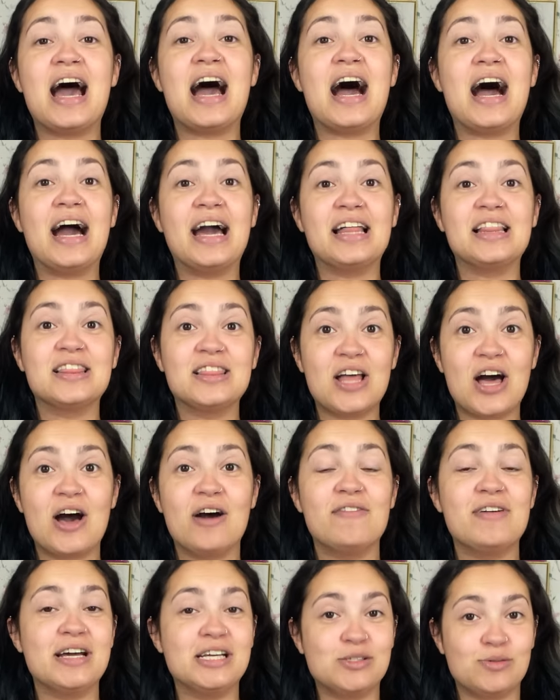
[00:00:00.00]
I love
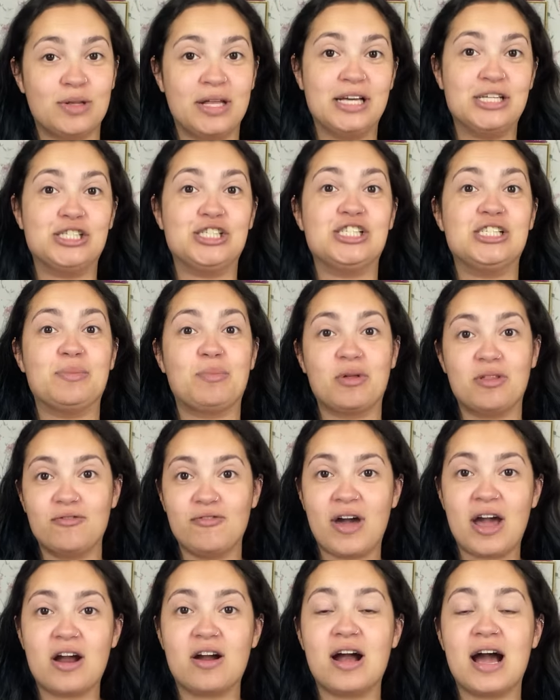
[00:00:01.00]
his relationship with
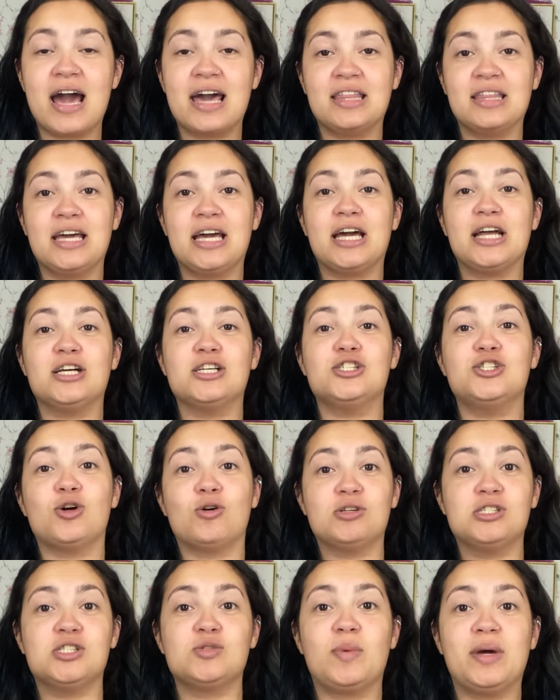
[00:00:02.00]
Feyre. I think it is so
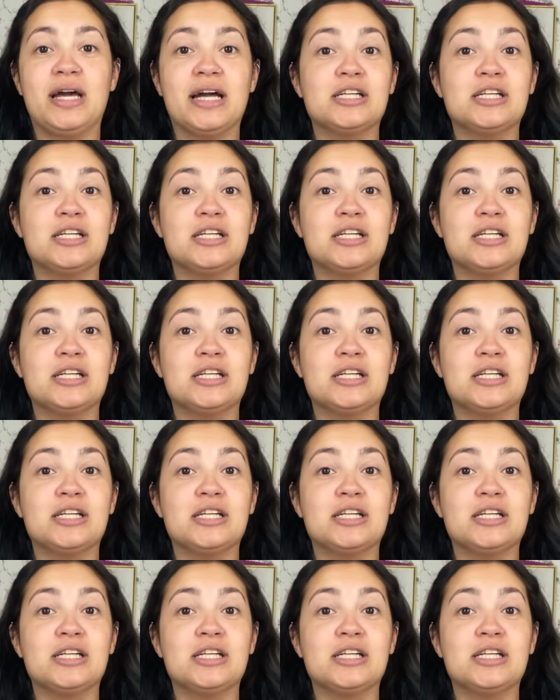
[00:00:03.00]
sweet.